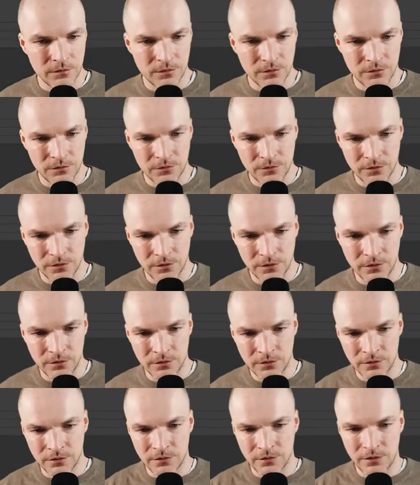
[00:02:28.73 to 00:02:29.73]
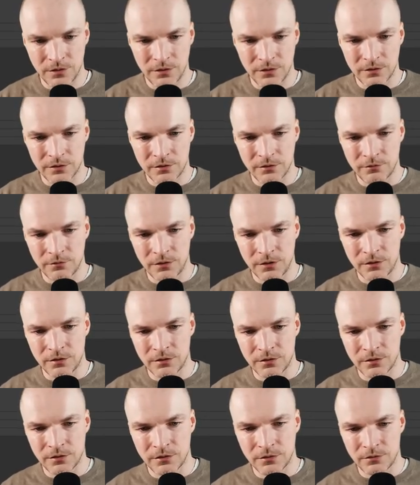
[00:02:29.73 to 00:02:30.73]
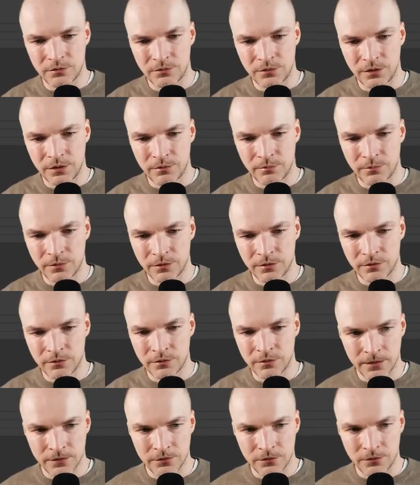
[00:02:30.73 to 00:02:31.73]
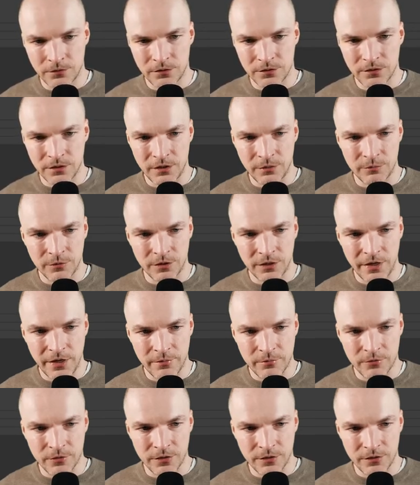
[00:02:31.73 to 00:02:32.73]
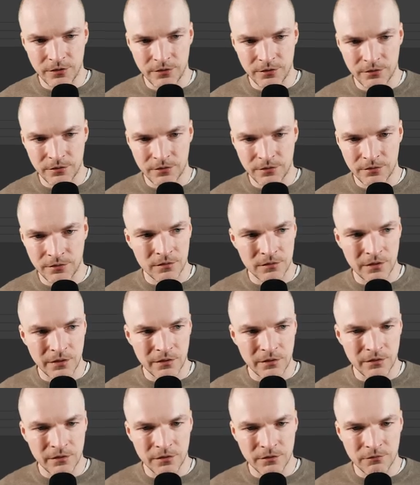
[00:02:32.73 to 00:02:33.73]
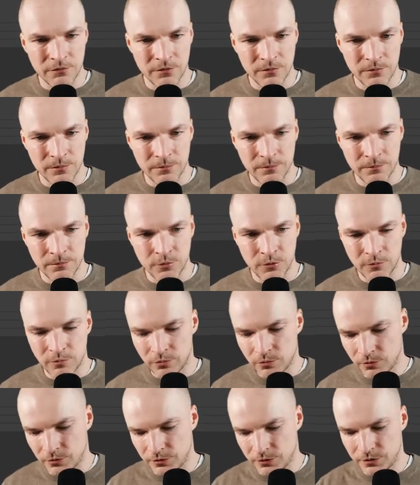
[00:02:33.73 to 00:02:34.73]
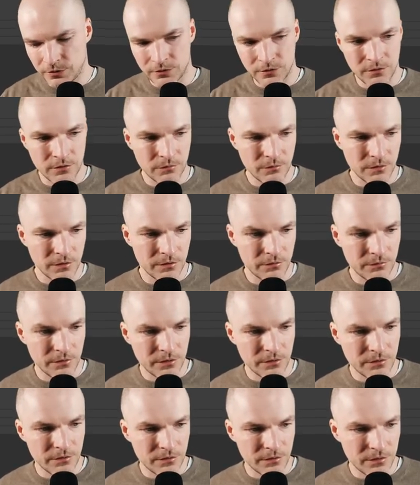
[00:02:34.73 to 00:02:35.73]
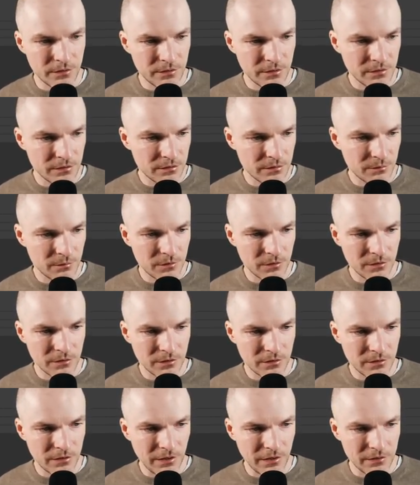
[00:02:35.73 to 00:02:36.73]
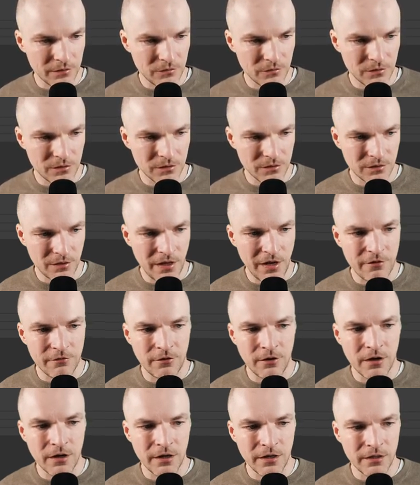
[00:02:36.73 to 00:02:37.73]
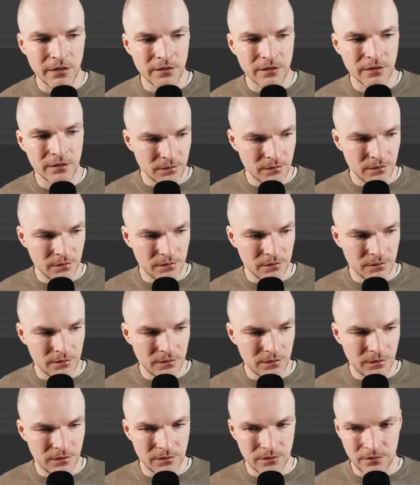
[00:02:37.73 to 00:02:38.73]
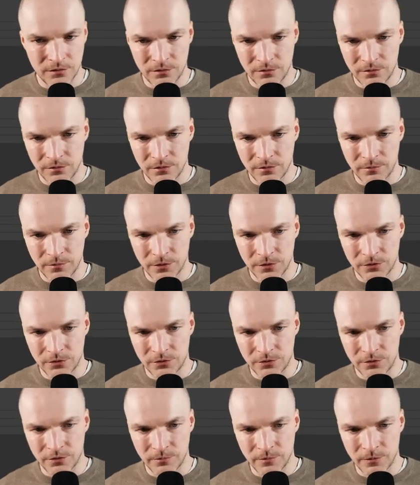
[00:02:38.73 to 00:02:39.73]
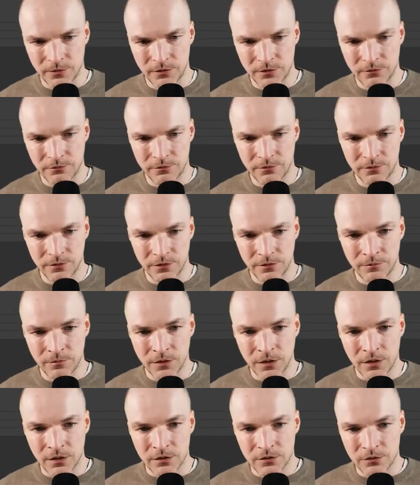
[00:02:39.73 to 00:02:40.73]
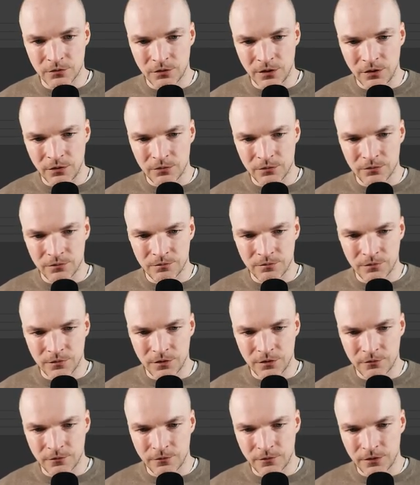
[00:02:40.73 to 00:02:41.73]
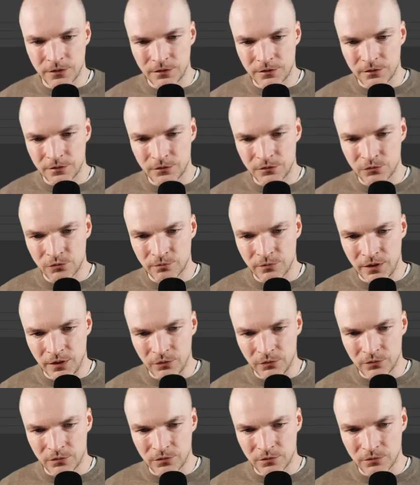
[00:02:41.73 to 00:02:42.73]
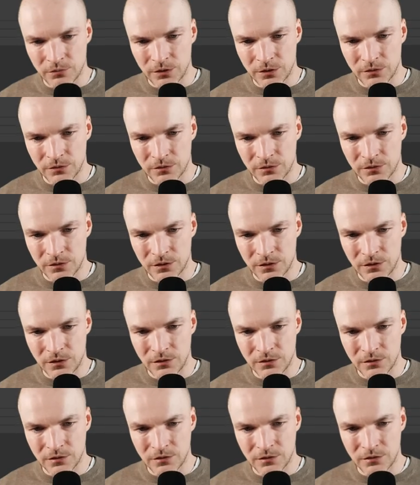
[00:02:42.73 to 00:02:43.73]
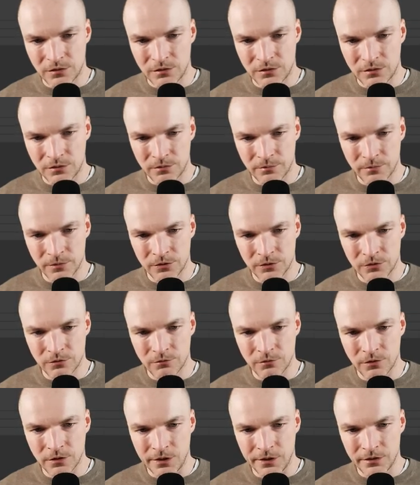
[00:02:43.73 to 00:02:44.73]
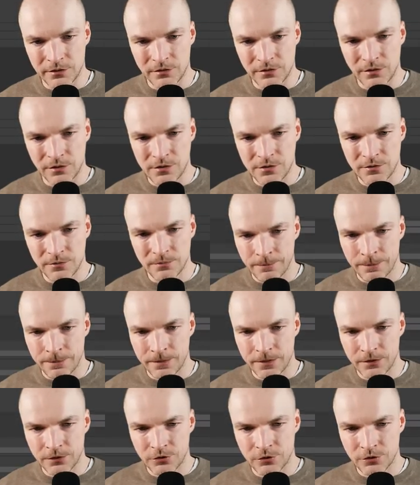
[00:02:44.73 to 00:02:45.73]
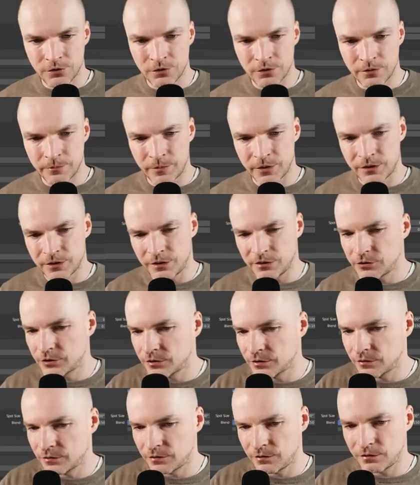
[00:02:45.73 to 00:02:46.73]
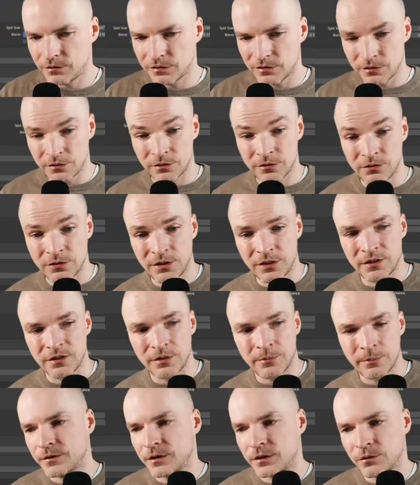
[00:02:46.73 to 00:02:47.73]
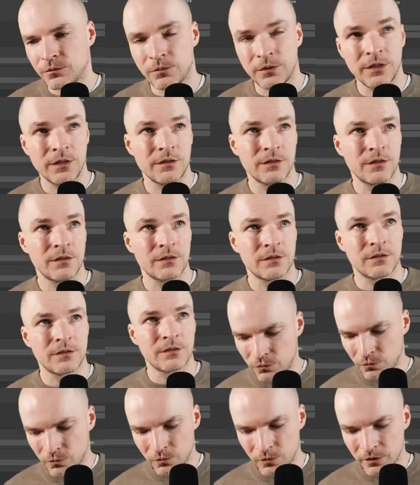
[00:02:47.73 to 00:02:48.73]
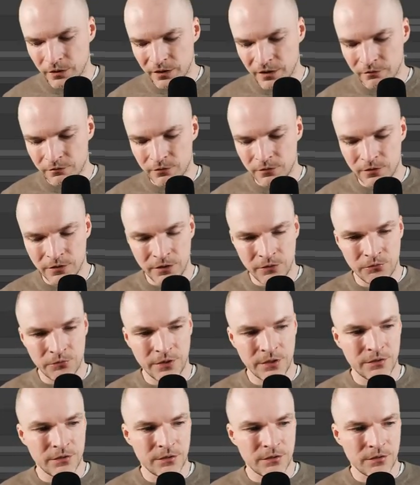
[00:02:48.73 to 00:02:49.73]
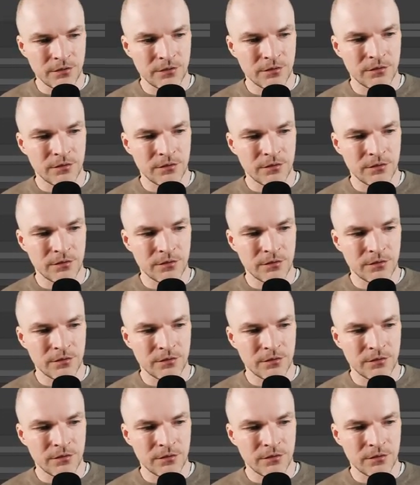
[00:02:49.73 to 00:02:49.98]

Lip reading: can try activate thread mill. So this time the camera is slightly different proportions. So when I render it, I get something like that. So it doesn't have height. It takes the picture a bit differently. So now if we zoom out, we could see that there are a bunch of lights here. These should not be touched. These are set up in a way that whatever I render,